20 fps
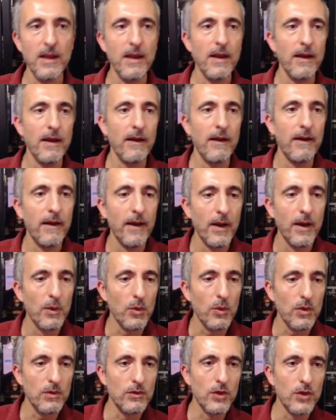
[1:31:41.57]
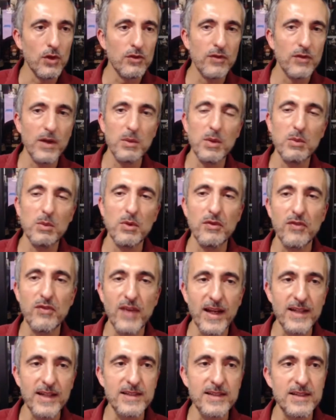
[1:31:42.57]
not very
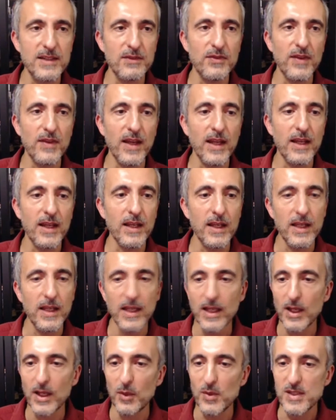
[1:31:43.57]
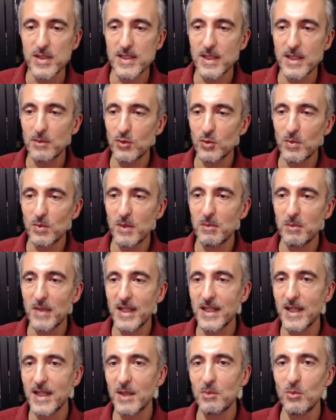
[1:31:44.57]
reflexive, and we seem to be
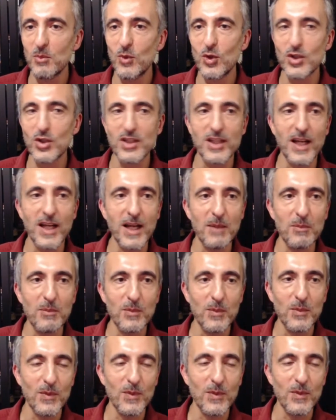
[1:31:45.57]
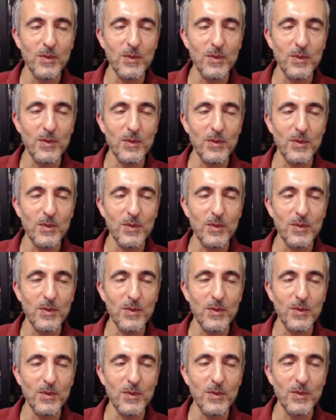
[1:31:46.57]
making more time to
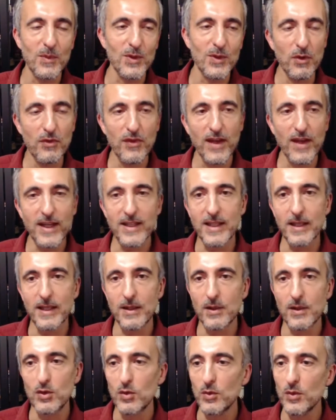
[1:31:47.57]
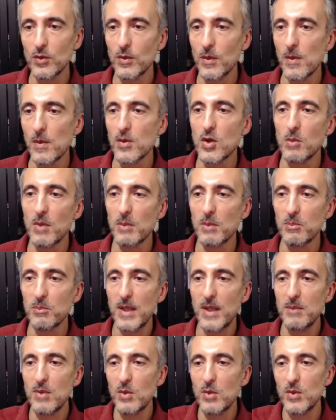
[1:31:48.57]
reflect and to come up
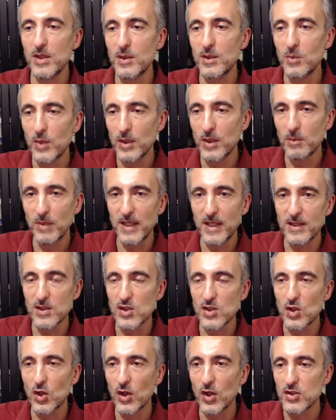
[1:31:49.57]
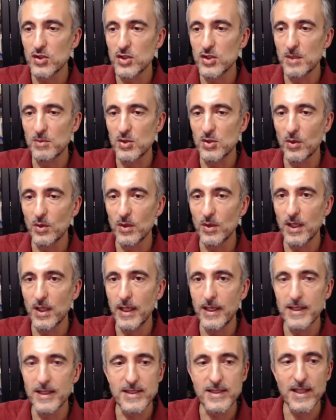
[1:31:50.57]
maybe with better scholarship. So
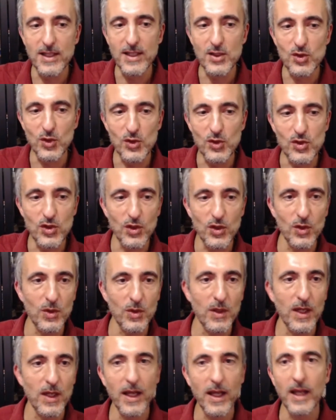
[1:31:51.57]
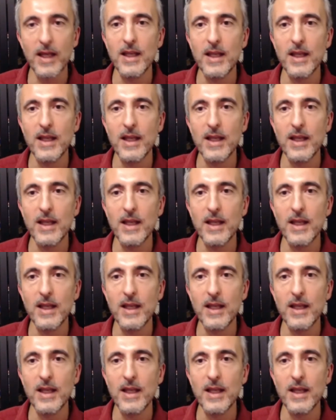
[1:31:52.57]
in a sense also